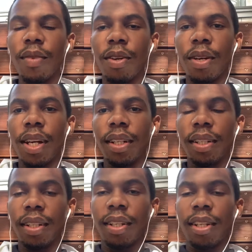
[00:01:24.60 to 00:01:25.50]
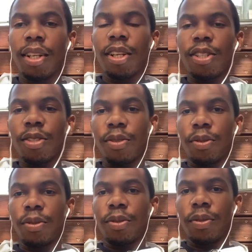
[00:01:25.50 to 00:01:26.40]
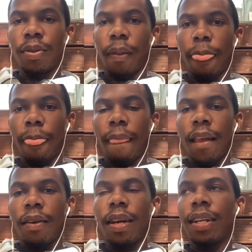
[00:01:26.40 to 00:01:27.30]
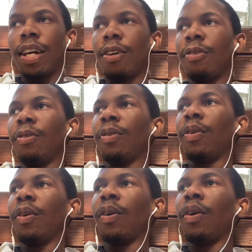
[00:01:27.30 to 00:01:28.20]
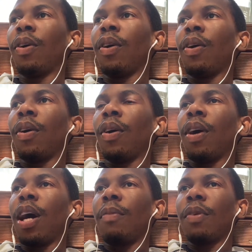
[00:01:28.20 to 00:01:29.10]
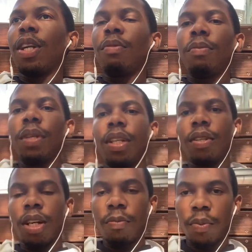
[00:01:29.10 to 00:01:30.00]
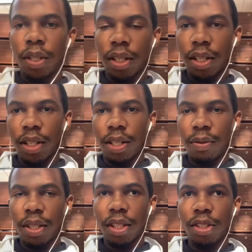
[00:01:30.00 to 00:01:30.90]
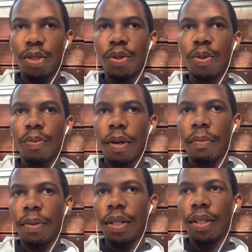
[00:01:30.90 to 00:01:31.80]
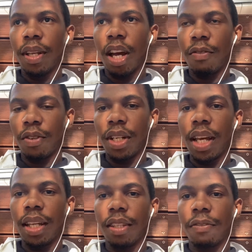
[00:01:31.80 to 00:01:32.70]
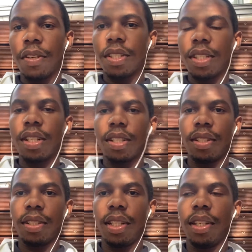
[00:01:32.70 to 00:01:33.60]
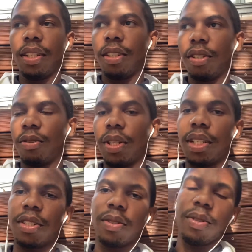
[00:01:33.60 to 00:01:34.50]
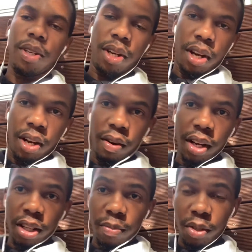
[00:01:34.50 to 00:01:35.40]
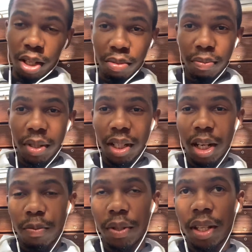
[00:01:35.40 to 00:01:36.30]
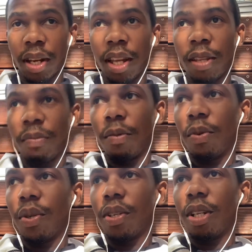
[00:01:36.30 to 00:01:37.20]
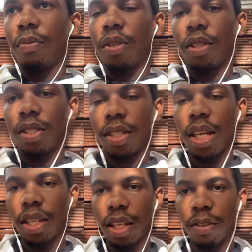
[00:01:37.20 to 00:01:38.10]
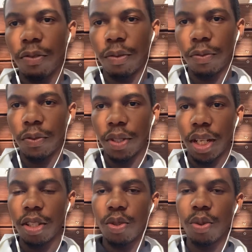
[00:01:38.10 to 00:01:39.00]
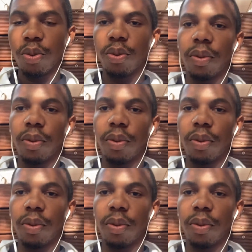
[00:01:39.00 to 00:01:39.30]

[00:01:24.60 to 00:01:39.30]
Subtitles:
right? So right now I'm gonna be meeting up with a new member. I've already had the first session, yeah, already. So right now I'm gonna be meeting up with another member. We're gonna be taking it from for day two